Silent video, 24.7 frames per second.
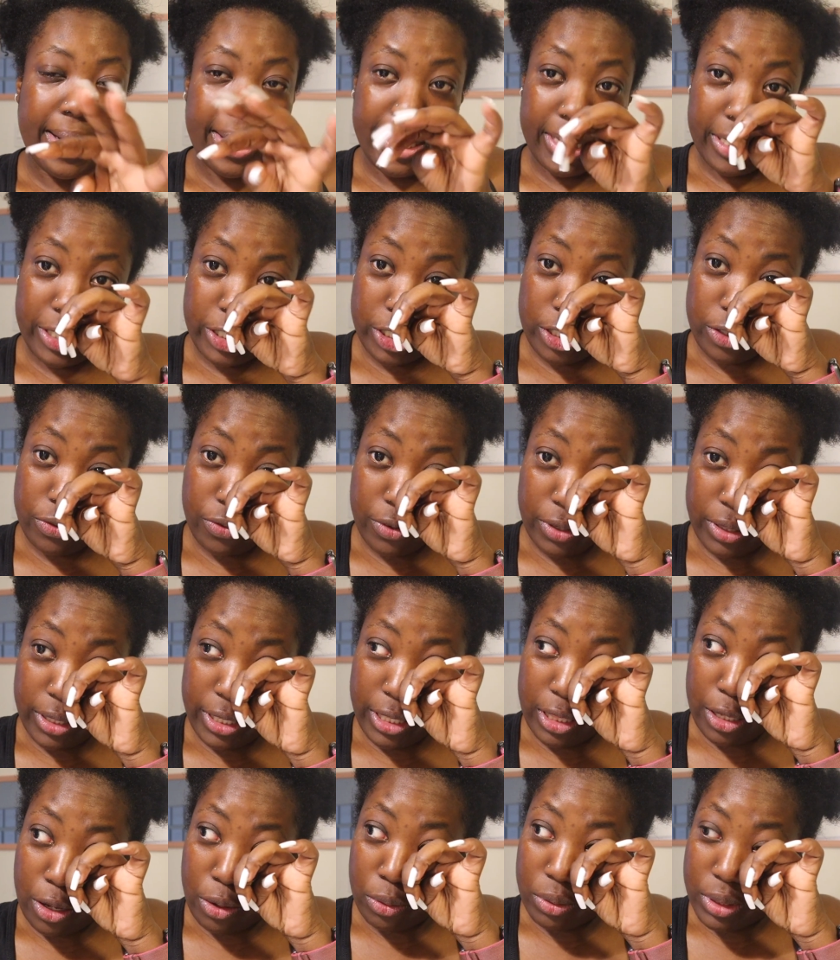it's just really
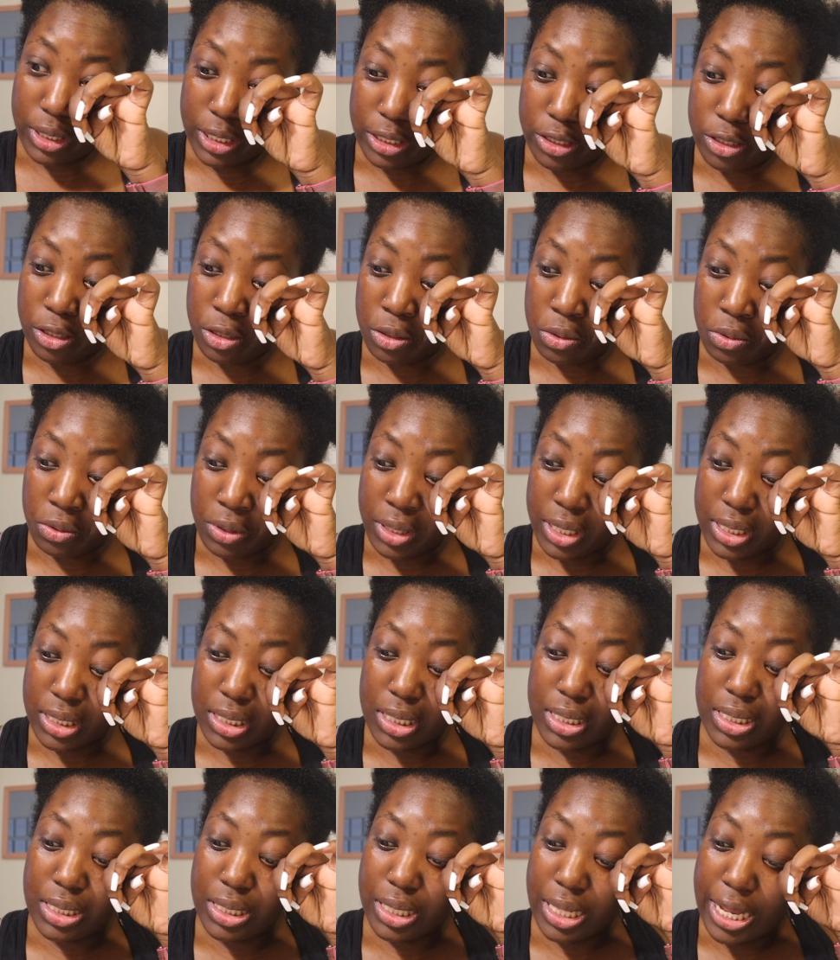lonely too, because
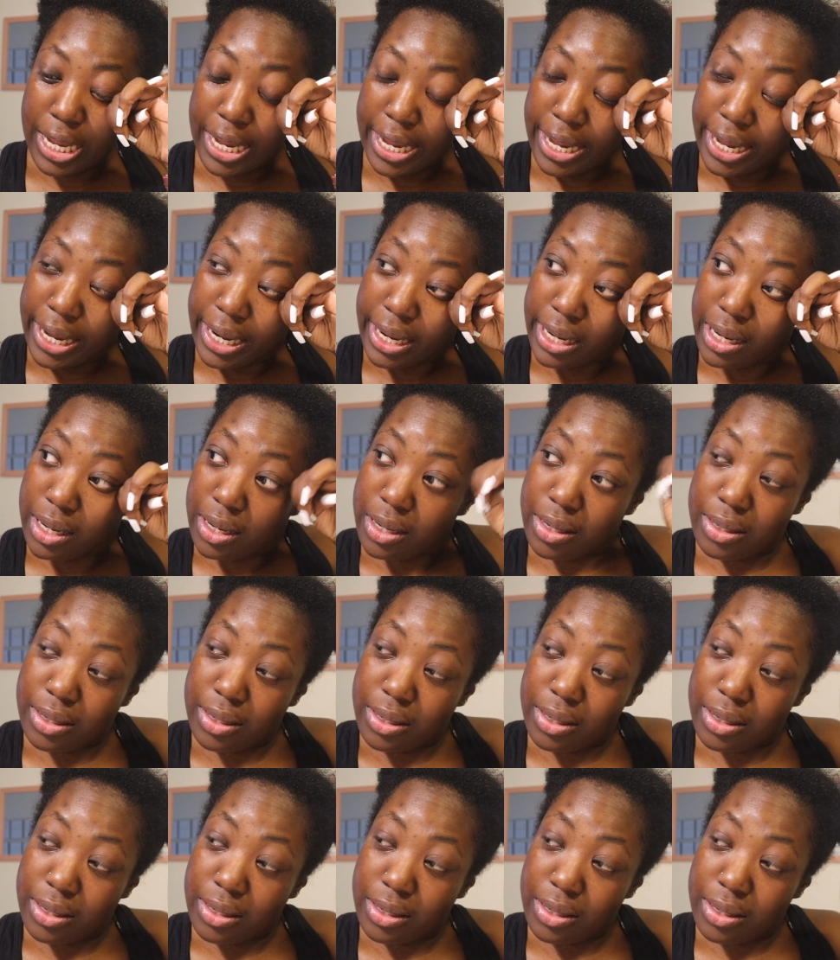it's like